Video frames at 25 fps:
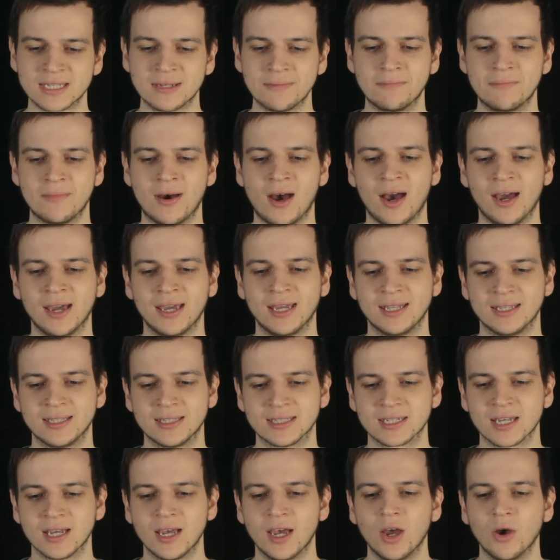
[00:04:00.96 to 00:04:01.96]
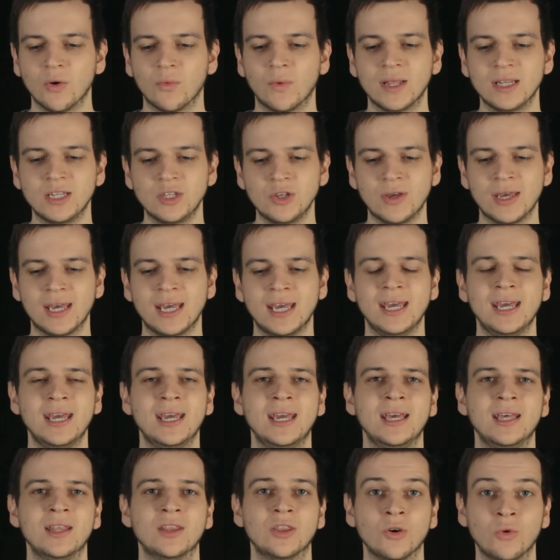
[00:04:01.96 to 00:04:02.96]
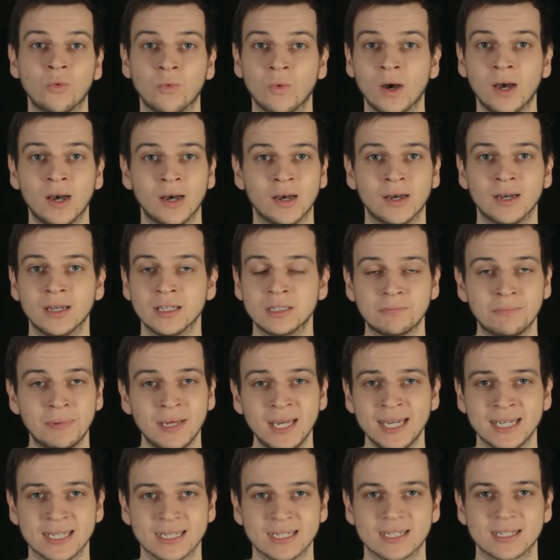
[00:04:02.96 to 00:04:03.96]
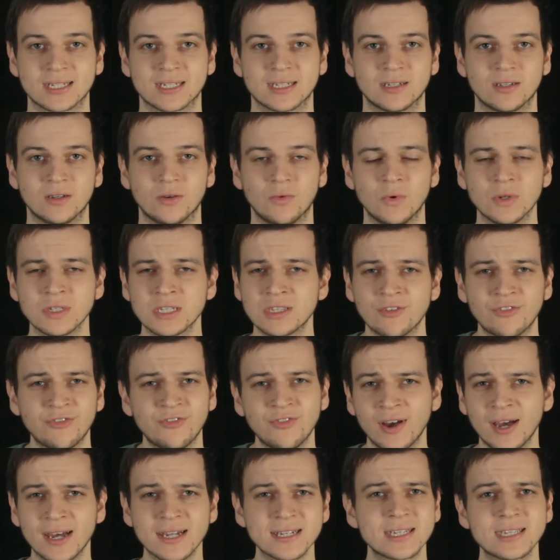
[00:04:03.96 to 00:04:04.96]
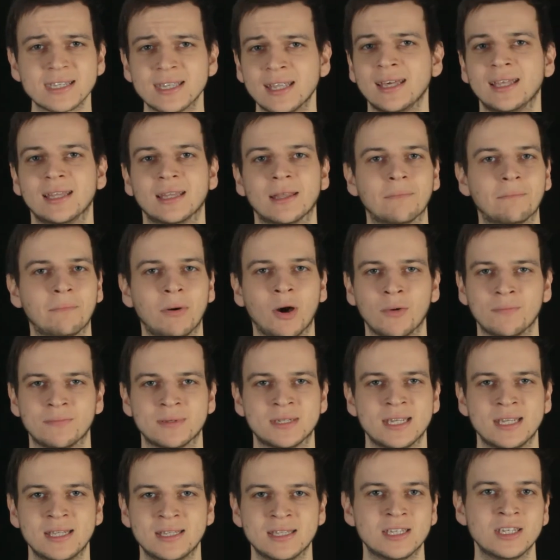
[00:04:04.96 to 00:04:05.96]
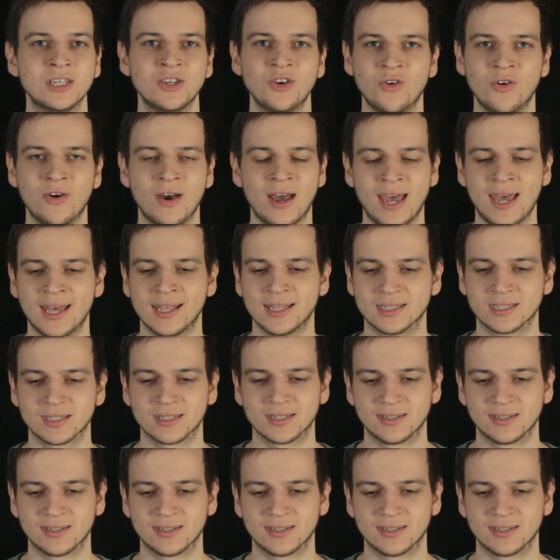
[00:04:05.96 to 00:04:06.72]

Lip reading: to mind when you hear the word peace? What's the first thing that pops into your head?